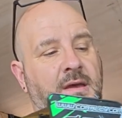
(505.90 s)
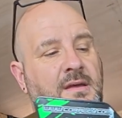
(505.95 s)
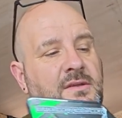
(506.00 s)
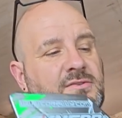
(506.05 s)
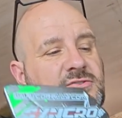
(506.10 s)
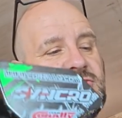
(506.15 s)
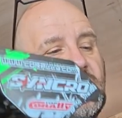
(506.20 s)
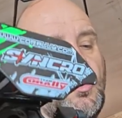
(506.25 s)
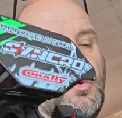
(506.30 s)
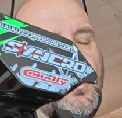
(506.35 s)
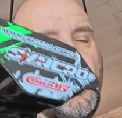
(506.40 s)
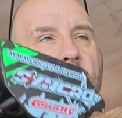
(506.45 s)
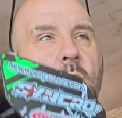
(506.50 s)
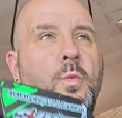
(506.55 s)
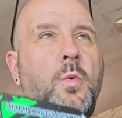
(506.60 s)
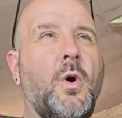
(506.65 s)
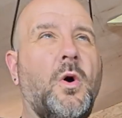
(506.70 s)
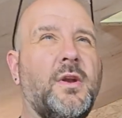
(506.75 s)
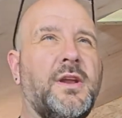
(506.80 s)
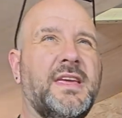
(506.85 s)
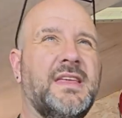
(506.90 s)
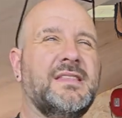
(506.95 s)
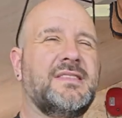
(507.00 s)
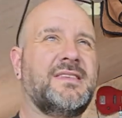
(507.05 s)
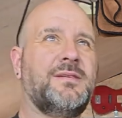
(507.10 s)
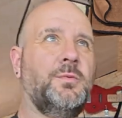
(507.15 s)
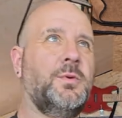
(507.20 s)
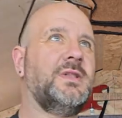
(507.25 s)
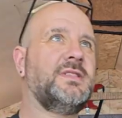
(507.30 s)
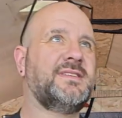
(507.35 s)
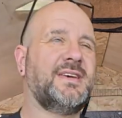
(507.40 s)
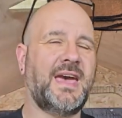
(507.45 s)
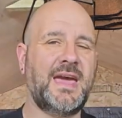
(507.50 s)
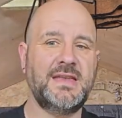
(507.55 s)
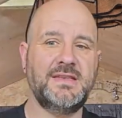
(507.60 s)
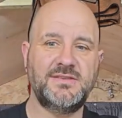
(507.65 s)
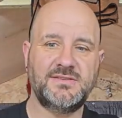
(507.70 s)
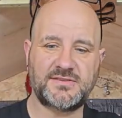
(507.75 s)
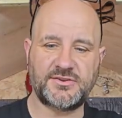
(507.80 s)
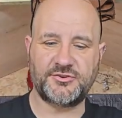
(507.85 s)
So what it will
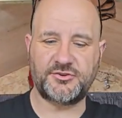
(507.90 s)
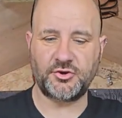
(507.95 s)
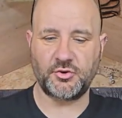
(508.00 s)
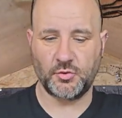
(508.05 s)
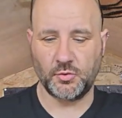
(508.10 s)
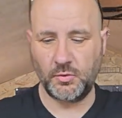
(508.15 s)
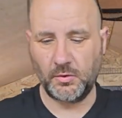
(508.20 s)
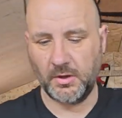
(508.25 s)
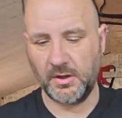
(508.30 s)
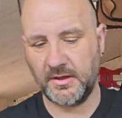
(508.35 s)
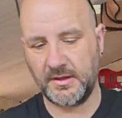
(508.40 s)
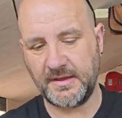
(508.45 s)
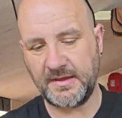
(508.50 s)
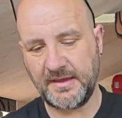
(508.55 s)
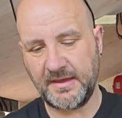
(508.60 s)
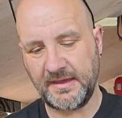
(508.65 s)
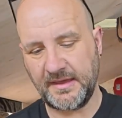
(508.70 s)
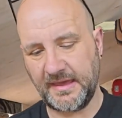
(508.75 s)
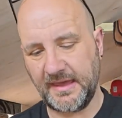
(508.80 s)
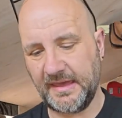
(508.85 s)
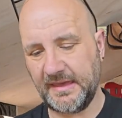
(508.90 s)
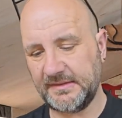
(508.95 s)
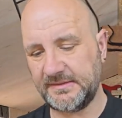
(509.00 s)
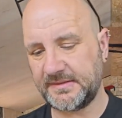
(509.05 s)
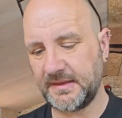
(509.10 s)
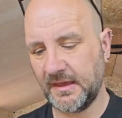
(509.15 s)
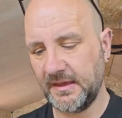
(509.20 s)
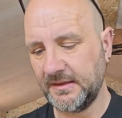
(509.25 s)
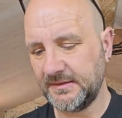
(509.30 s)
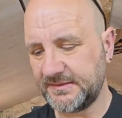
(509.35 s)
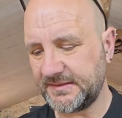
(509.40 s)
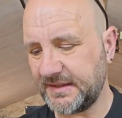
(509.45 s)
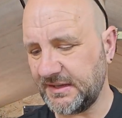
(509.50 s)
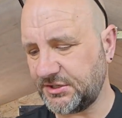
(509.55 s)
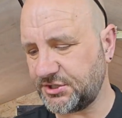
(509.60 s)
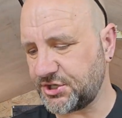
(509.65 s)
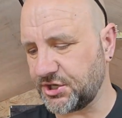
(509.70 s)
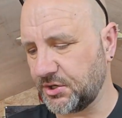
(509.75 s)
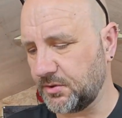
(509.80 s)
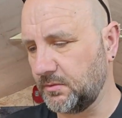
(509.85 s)
tend to do is
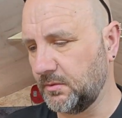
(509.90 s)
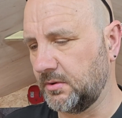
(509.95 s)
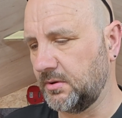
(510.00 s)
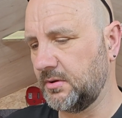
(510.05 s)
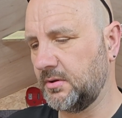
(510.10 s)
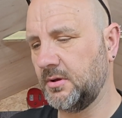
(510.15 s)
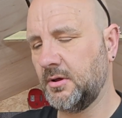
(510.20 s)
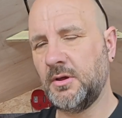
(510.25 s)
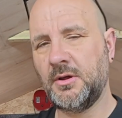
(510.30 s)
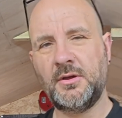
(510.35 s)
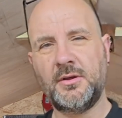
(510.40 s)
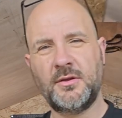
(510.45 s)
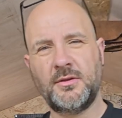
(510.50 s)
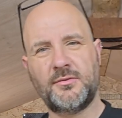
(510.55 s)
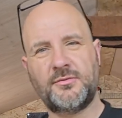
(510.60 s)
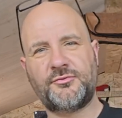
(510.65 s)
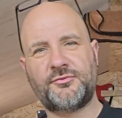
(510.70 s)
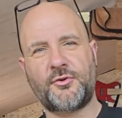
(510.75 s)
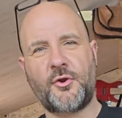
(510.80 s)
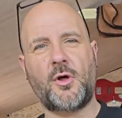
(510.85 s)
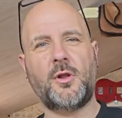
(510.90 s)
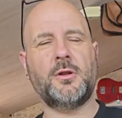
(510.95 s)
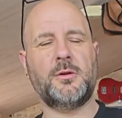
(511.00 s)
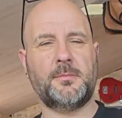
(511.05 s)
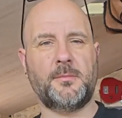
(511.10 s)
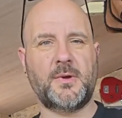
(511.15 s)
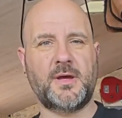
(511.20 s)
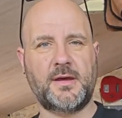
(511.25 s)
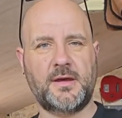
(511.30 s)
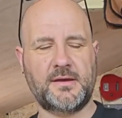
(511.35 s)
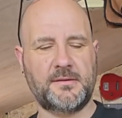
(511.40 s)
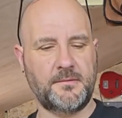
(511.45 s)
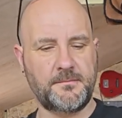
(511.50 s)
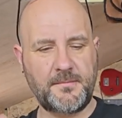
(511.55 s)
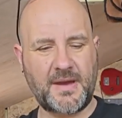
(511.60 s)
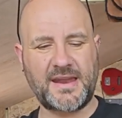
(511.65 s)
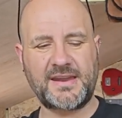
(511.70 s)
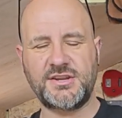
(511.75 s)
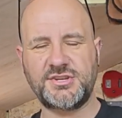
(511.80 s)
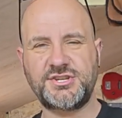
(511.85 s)
teach you throttle,
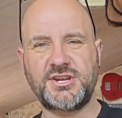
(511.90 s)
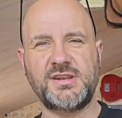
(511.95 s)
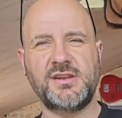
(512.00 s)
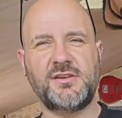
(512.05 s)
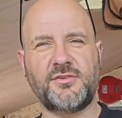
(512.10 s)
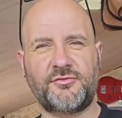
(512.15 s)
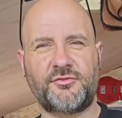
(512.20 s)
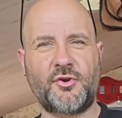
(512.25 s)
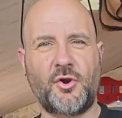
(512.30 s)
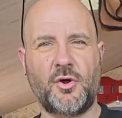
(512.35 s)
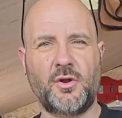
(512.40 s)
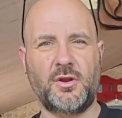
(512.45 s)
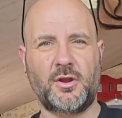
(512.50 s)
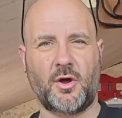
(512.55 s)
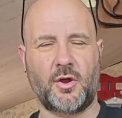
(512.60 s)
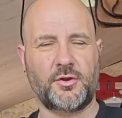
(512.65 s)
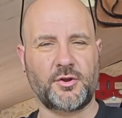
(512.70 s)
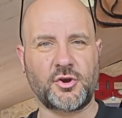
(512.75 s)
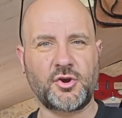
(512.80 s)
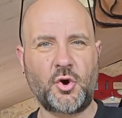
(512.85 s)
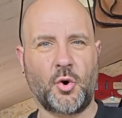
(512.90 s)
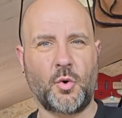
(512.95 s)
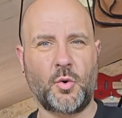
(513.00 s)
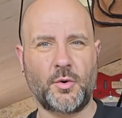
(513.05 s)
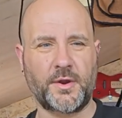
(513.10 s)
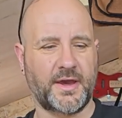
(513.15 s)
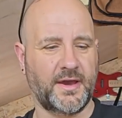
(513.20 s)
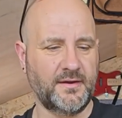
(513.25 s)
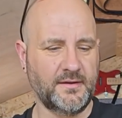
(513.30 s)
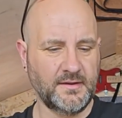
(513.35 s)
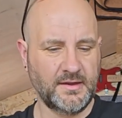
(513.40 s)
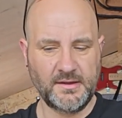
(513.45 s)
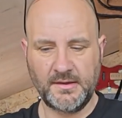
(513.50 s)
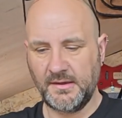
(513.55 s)
managing your throttle on a corner.